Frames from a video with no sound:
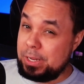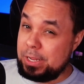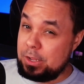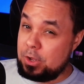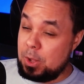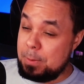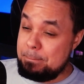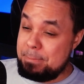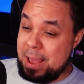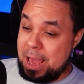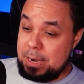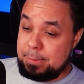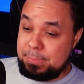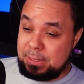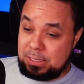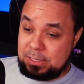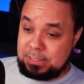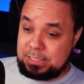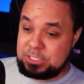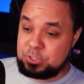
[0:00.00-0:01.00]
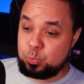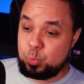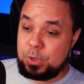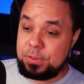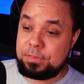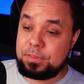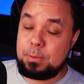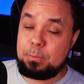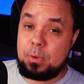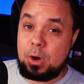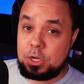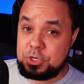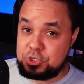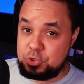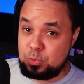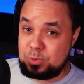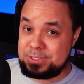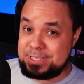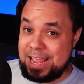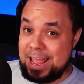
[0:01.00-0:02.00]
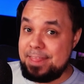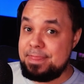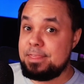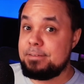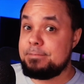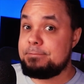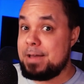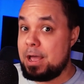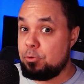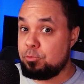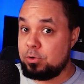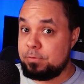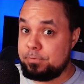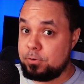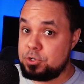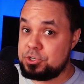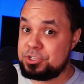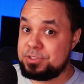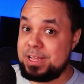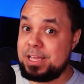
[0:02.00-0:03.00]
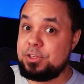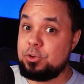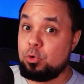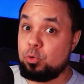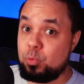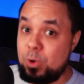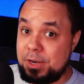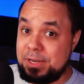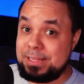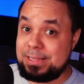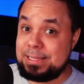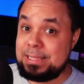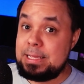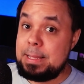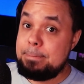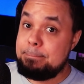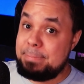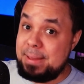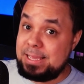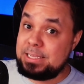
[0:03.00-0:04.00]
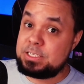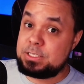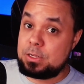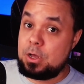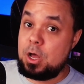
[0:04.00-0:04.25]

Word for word: incompatibilities with the modules and the Foundry version that you're running based